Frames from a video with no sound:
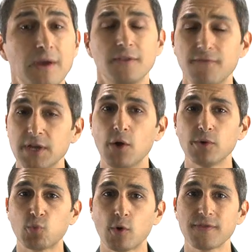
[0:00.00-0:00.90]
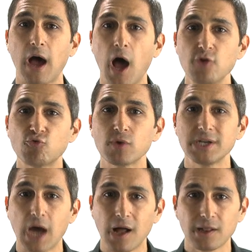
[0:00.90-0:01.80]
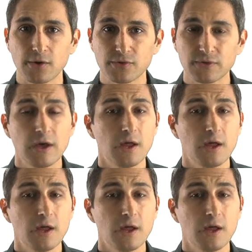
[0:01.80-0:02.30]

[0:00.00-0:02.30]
The video is worth $100,